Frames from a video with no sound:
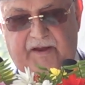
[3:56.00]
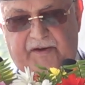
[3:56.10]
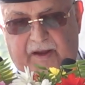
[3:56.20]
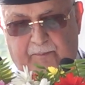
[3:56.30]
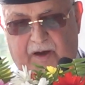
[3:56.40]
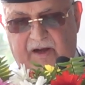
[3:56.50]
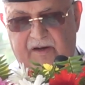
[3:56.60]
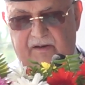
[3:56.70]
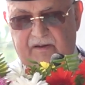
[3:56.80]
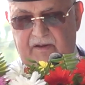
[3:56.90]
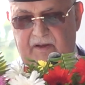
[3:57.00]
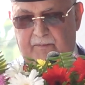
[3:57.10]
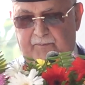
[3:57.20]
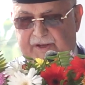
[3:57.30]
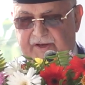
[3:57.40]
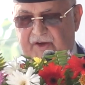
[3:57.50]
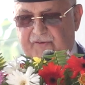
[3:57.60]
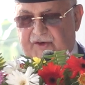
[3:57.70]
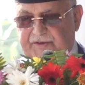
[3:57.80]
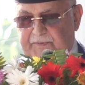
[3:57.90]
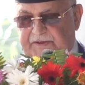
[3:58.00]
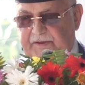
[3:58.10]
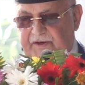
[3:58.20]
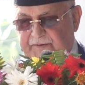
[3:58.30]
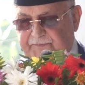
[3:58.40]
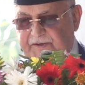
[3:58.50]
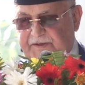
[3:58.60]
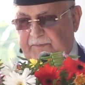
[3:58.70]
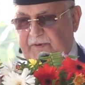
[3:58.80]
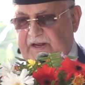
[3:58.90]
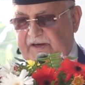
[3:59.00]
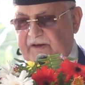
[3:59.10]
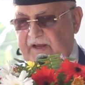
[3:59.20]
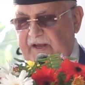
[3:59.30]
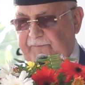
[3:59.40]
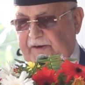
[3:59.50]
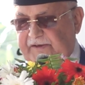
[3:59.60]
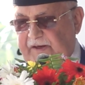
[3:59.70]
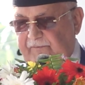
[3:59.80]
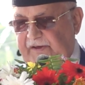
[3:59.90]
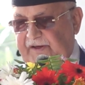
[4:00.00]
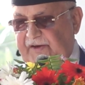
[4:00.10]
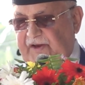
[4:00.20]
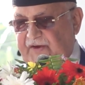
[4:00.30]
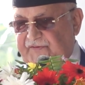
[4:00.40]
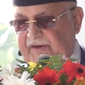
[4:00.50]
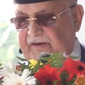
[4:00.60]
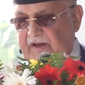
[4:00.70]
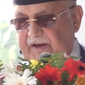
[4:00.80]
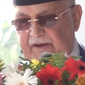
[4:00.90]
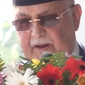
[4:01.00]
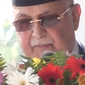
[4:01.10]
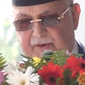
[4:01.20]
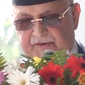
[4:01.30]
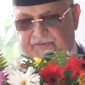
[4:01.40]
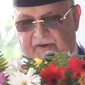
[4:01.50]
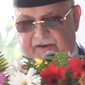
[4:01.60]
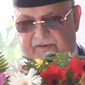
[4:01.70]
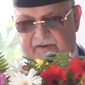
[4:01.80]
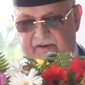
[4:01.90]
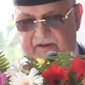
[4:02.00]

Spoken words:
Nepal, being a responsible and effectively engaging member state